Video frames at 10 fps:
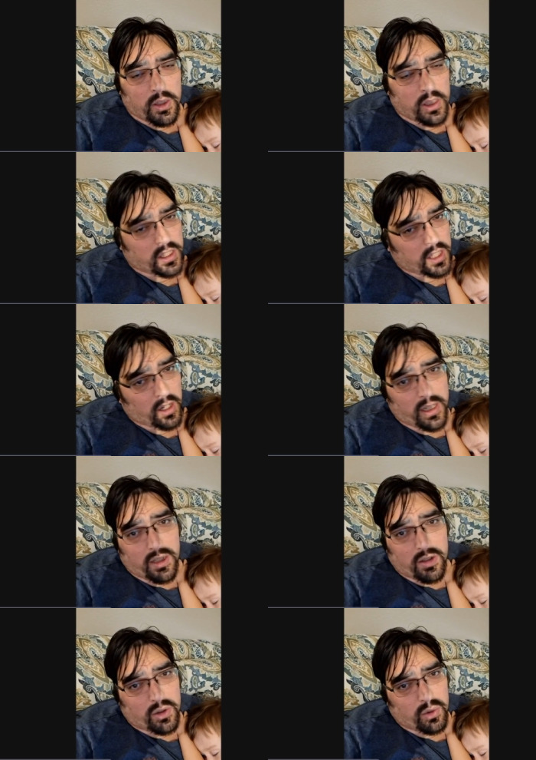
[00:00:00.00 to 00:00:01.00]
just
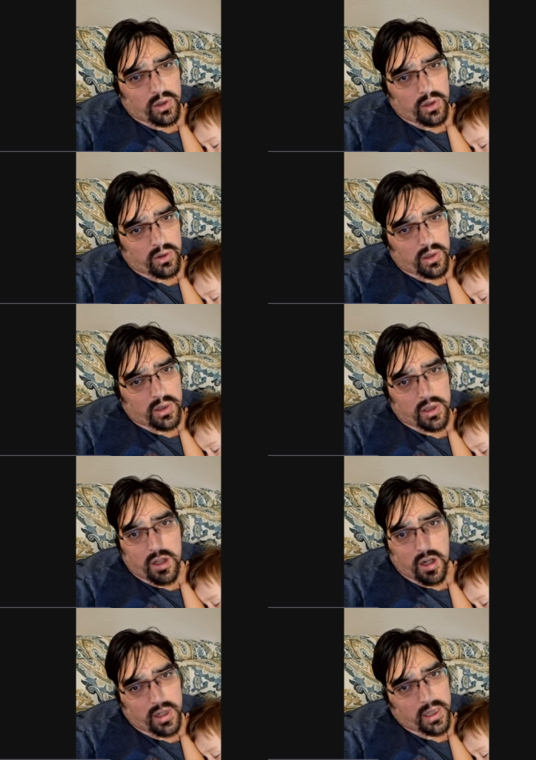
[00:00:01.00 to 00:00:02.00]
target those sorcerers,
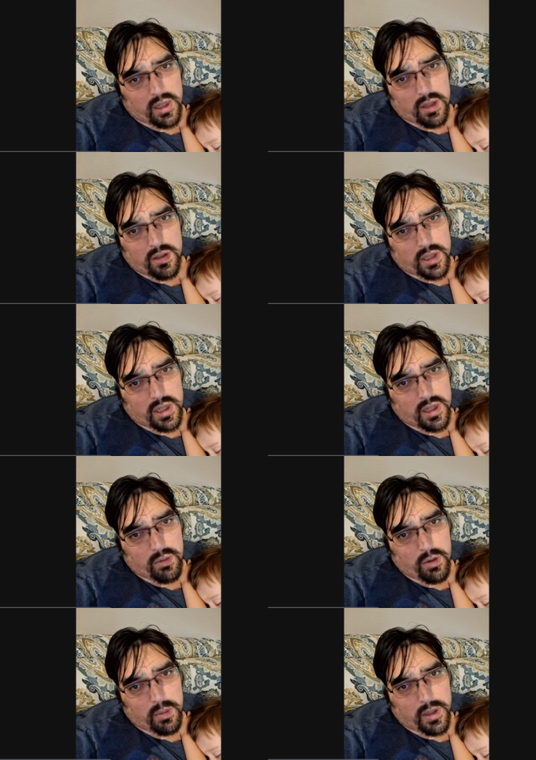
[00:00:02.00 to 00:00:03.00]
target those
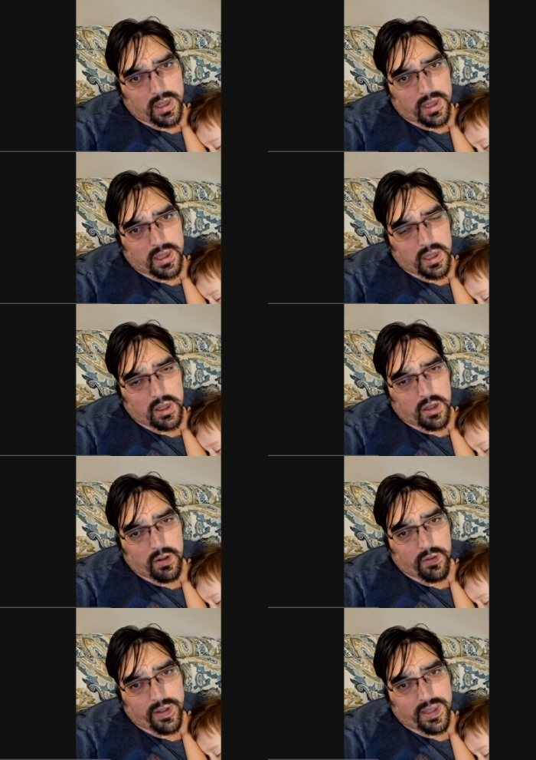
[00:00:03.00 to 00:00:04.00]
rubrics.
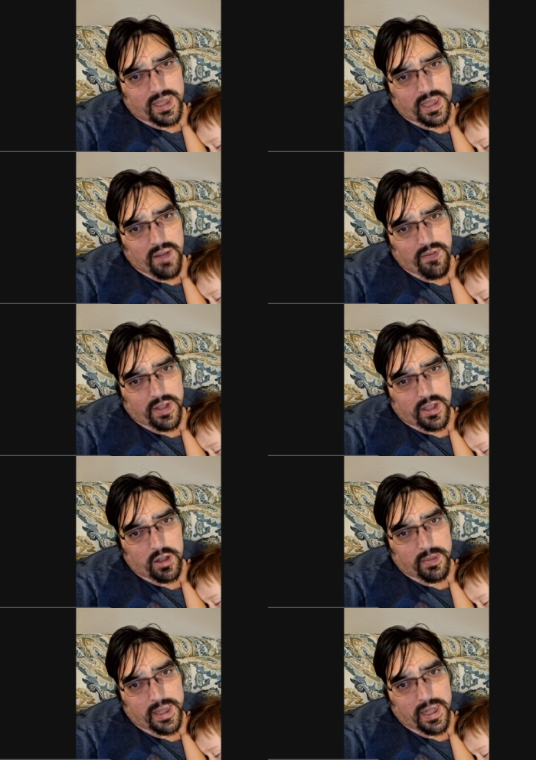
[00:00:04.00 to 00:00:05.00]
If it's
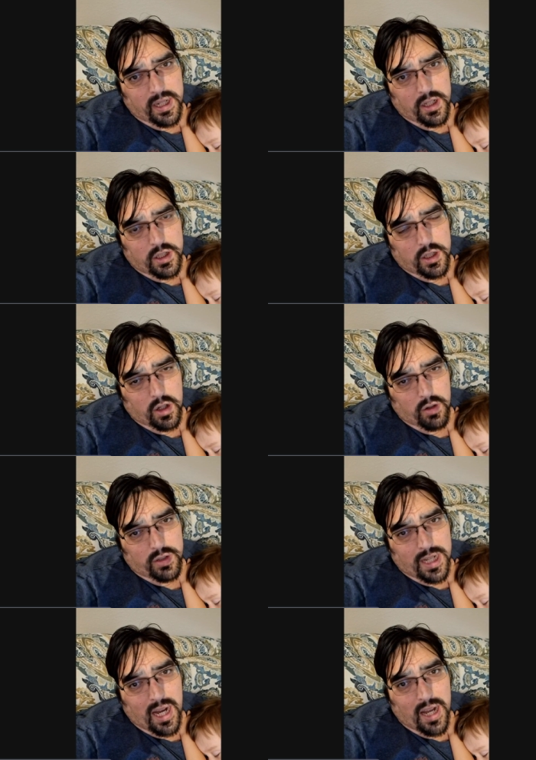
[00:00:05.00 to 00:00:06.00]

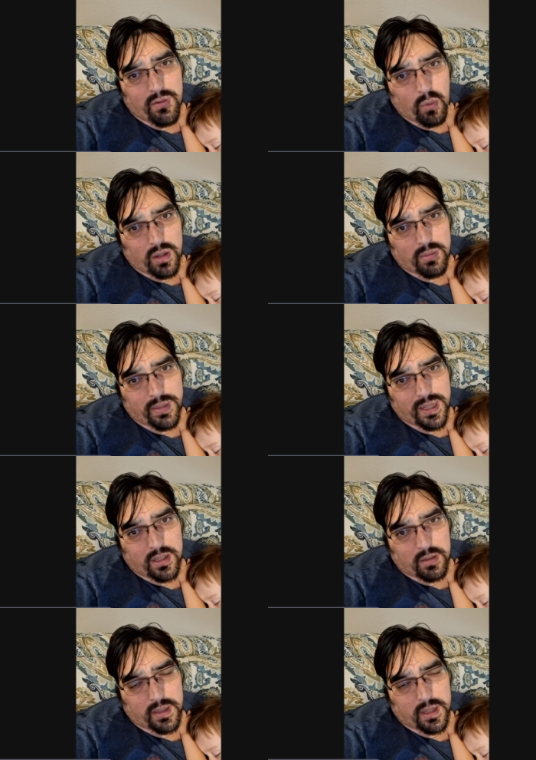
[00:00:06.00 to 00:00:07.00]
terminators, dive one big
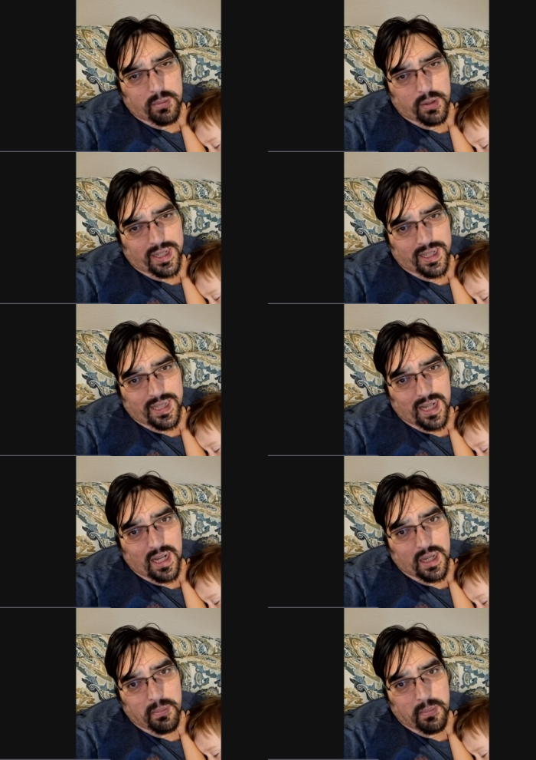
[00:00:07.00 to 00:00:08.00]
terminator brick at a
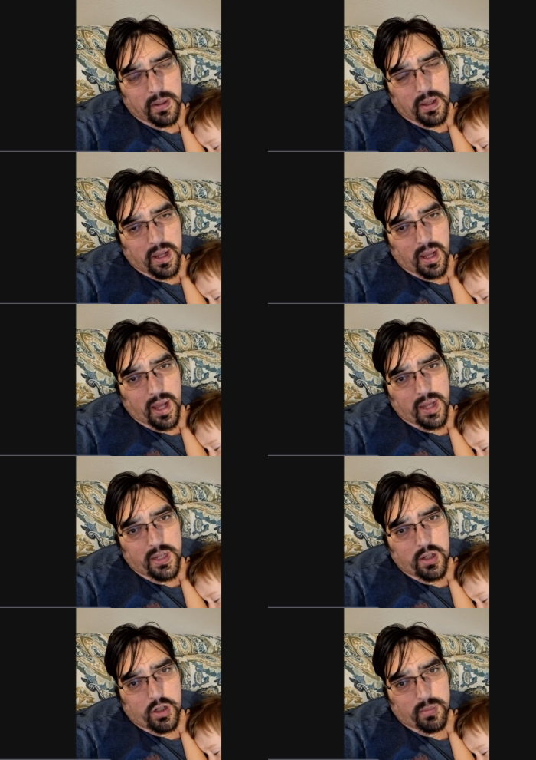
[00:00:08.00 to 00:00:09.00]
time,
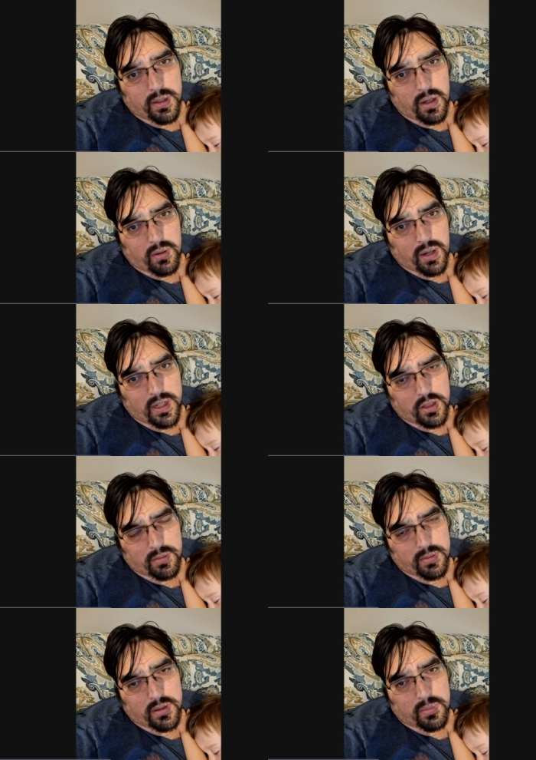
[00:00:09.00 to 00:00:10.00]
and you should be all right. You
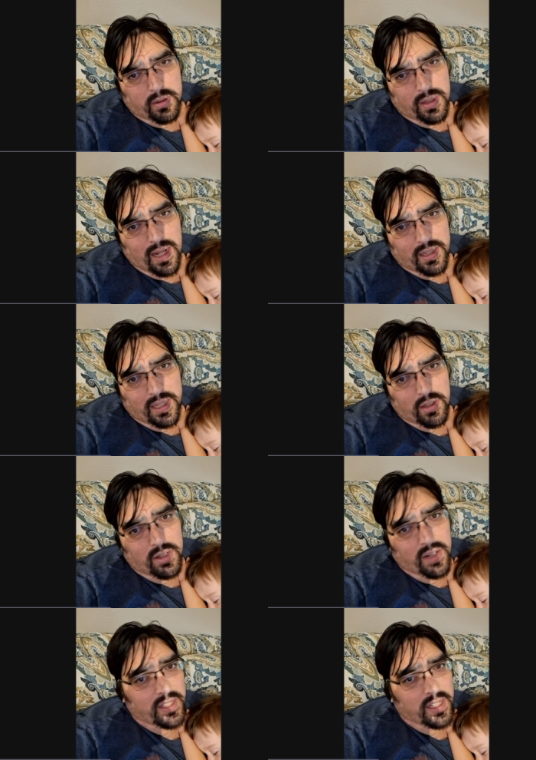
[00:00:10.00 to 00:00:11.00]
should be able to pull out. They
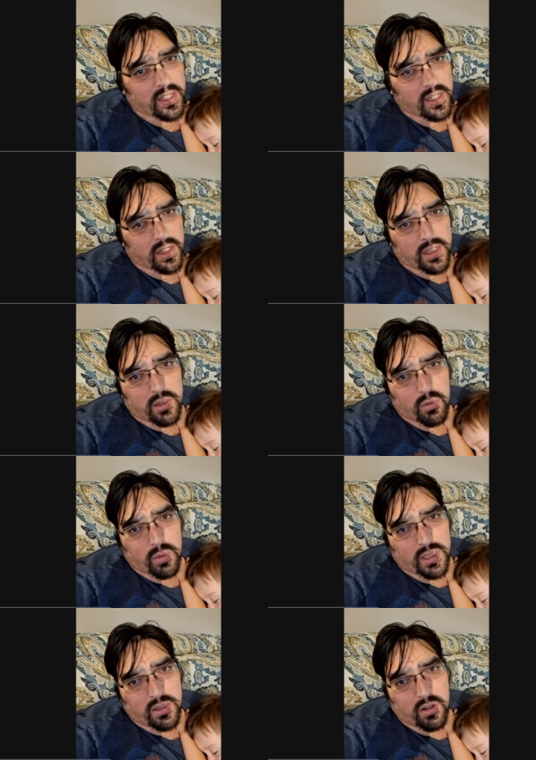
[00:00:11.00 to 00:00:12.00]
don't have a ton of units, so
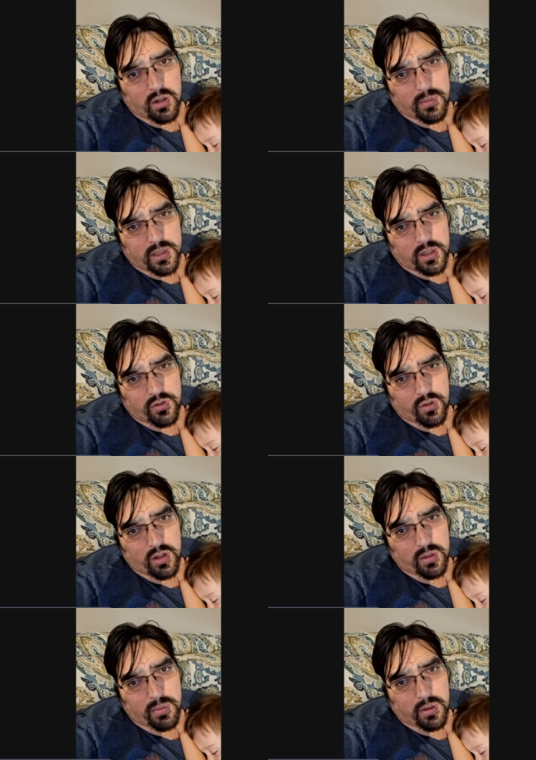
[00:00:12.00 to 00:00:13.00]
once their army starts
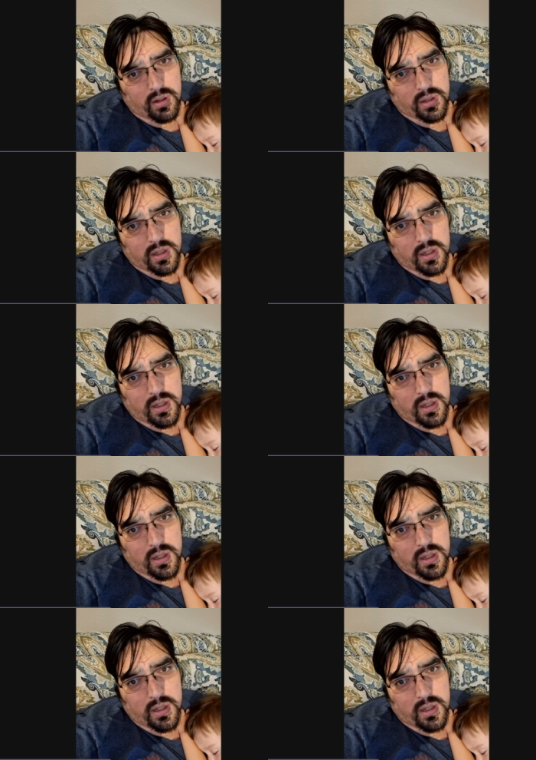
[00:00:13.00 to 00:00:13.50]
falling apart,